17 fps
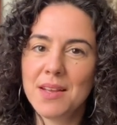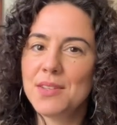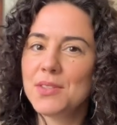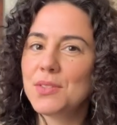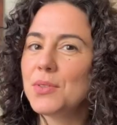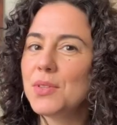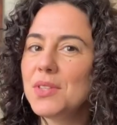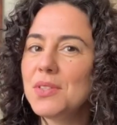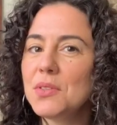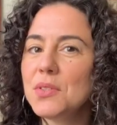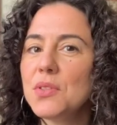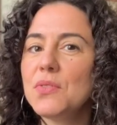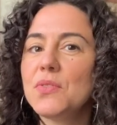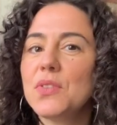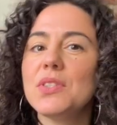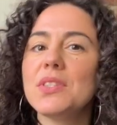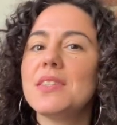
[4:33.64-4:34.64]
So this is the
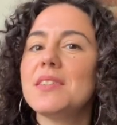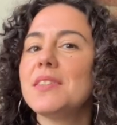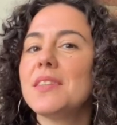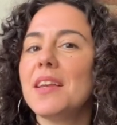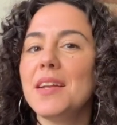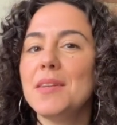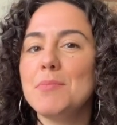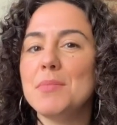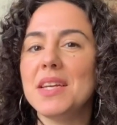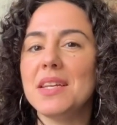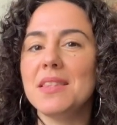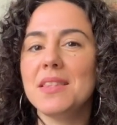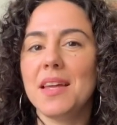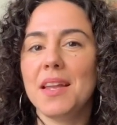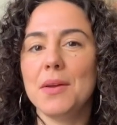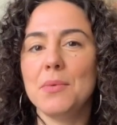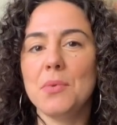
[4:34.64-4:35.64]
first assignment
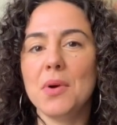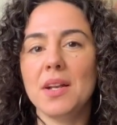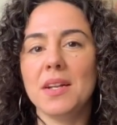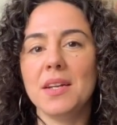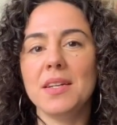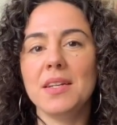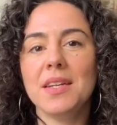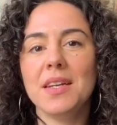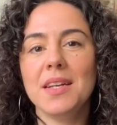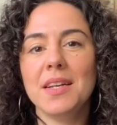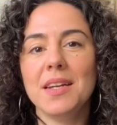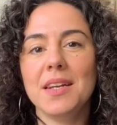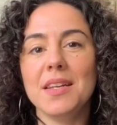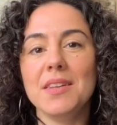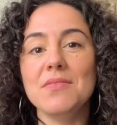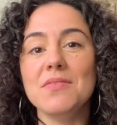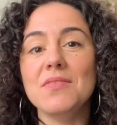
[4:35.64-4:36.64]
that I want to
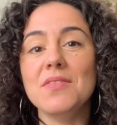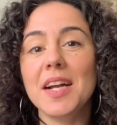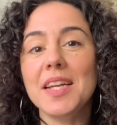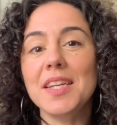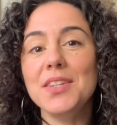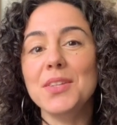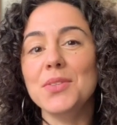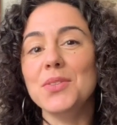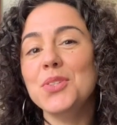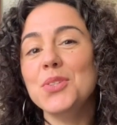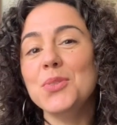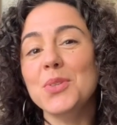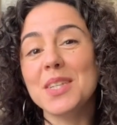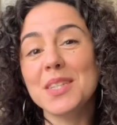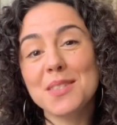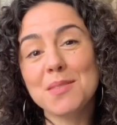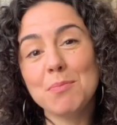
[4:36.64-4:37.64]
invite you to
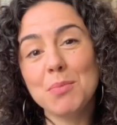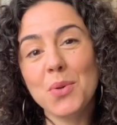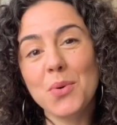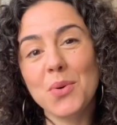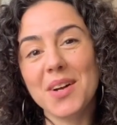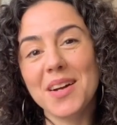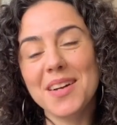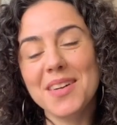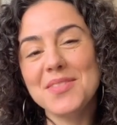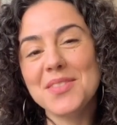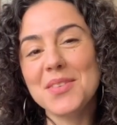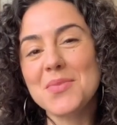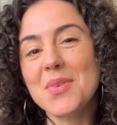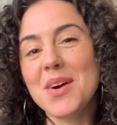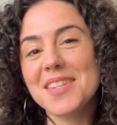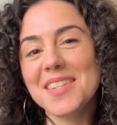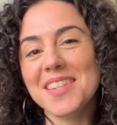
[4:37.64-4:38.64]
explore if you're
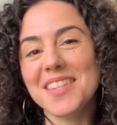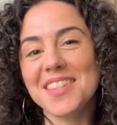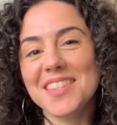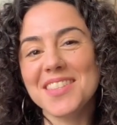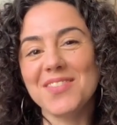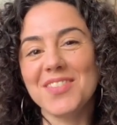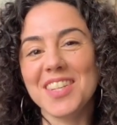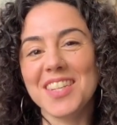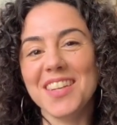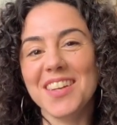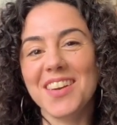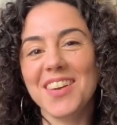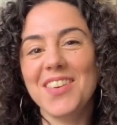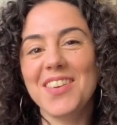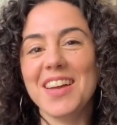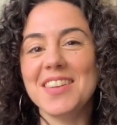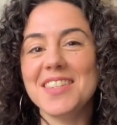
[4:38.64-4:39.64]
watching this
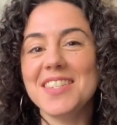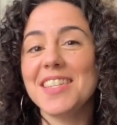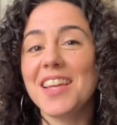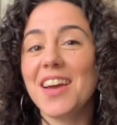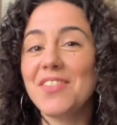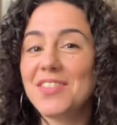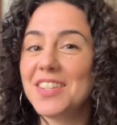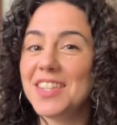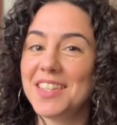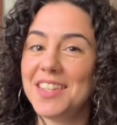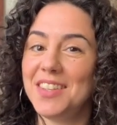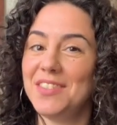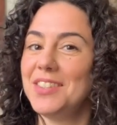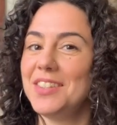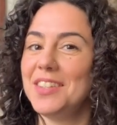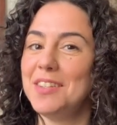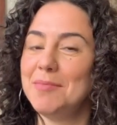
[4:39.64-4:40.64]
video, and definitely if
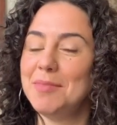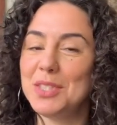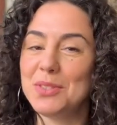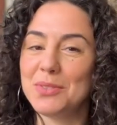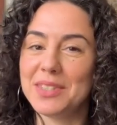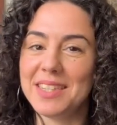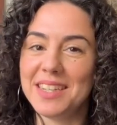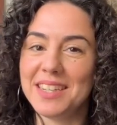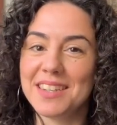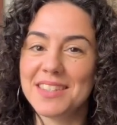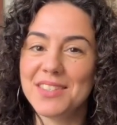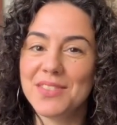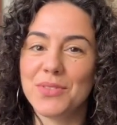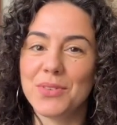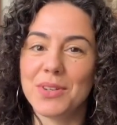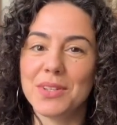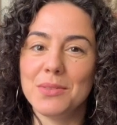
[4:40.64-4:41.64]
you're going to be joining us
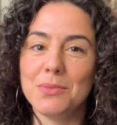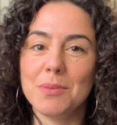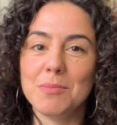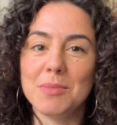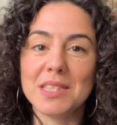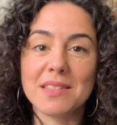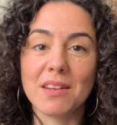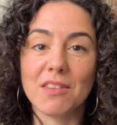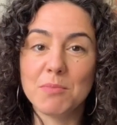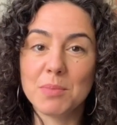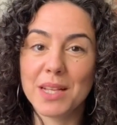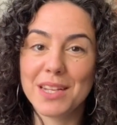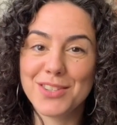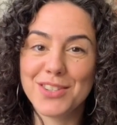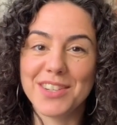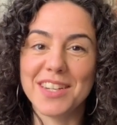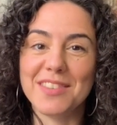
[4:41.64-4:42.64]
for the Women's
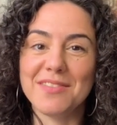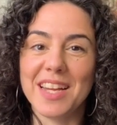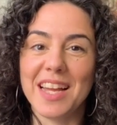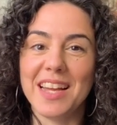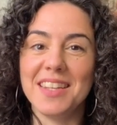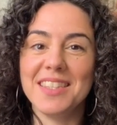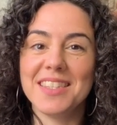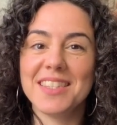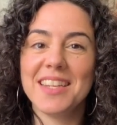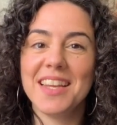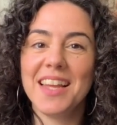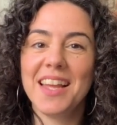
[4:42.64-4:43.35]
Self-Pleasuring event.